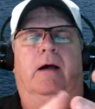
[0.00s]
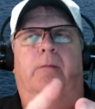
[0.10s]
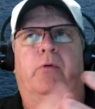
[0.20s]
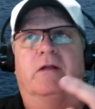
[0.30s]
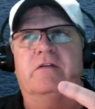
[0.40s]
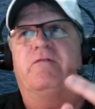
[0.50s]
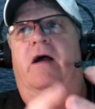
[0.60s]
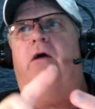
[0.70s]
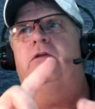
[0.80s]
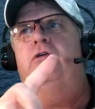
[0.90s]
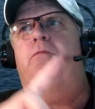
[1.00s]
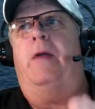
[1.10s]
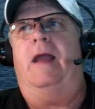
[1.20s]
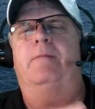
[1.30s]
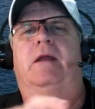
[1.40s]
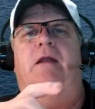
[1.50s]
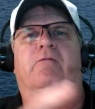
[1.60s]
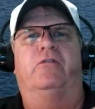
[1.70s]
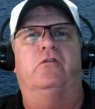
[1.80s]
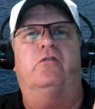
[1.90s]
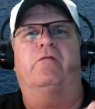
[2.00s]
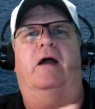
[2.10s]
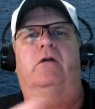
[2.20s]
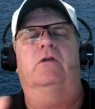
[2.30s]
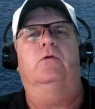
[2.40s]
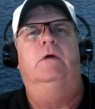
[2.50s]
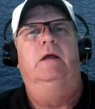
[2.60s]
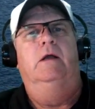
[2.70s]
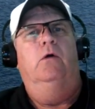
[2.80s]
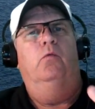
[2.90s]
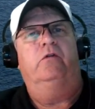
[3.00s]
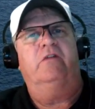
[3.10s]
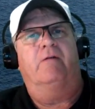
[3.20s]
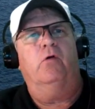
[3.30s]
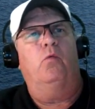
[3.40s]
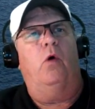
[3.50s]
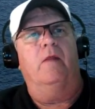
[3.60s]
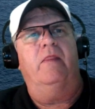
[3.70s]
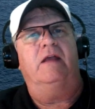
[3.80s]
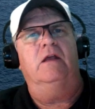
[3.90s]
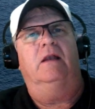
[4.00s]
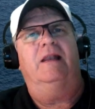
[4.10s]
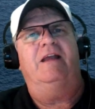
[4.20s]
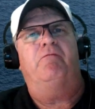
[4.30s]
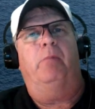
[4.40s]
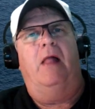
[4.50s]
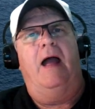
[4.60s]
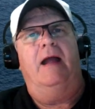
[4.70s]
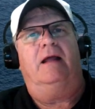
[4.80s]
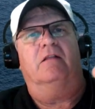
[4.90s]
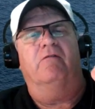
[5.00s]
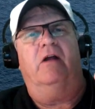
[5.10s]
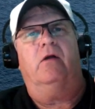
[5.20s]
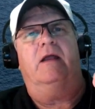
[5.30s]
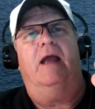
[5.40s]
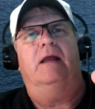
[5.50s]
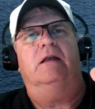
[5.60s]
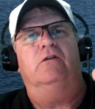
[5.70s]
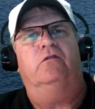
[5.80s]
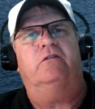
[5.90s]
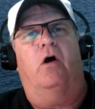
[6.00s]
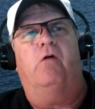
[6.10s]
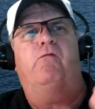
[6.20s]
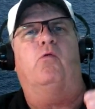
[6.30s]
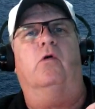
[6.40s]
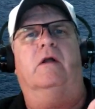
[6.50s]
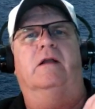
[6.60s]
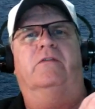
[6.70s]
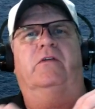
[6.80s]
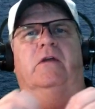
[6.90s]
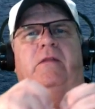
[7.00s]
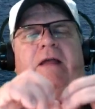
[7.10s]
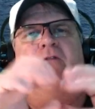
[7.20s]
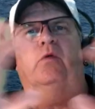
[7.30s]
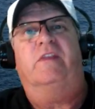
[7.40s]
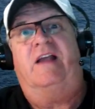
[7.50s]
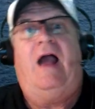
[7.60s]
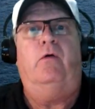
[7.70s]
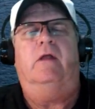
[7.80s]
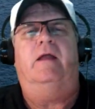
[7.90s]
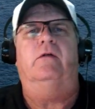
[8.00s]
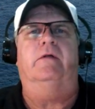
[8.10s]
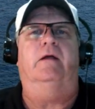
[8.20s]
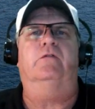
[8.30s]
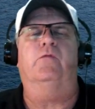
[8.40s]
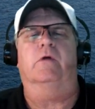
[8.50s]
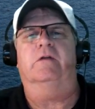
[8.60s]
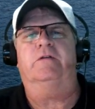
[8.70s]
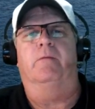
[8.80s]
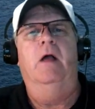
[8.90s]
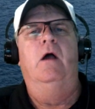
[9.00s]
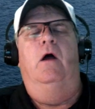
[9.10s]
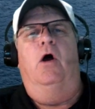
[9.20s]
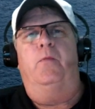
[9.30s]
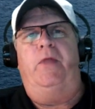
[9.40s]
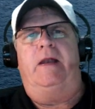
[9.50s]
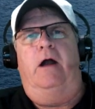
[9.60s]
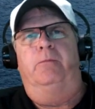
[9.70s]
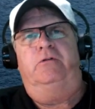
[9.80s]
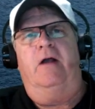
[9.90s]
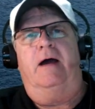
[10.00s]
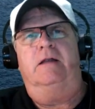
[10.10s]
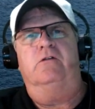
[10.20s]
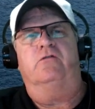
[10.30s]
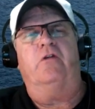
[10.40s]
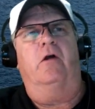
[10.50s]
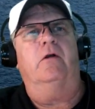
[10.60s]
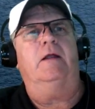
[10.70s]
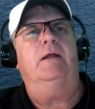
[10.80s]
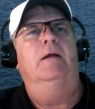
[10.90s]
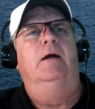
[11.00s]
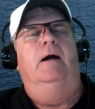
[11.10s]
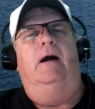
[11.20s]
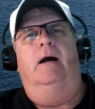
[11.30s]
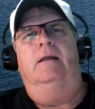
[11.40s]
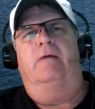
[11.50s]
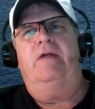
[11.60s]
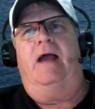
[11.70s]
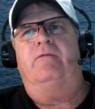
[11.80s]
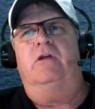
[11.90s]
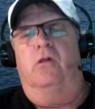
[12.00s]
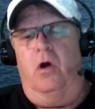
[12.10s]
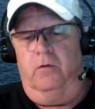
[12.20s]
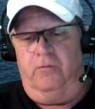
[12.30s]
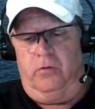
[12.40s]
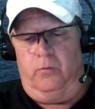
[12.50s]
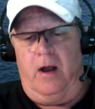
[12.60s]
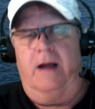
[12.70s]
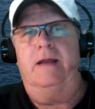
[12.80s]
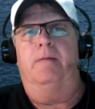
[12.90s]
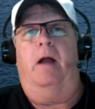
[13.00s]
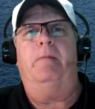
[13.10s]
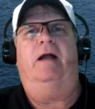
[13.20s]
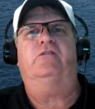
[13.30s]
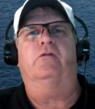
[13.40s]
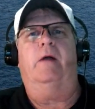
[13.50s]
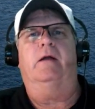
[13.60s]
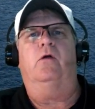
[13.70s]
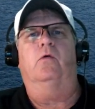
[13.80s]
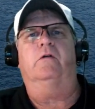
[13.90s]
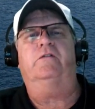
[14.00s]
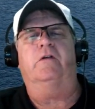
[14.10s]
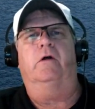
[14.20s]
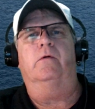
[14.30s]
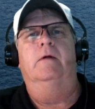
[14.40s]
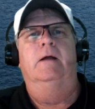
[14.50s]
present value, payment, and future value, whichever one that you leave blank at the very end and you solve for, that's what the calculator does for you. So hope that helps you out in your journey. I'd love to have you along for the ride in my mastermind course. So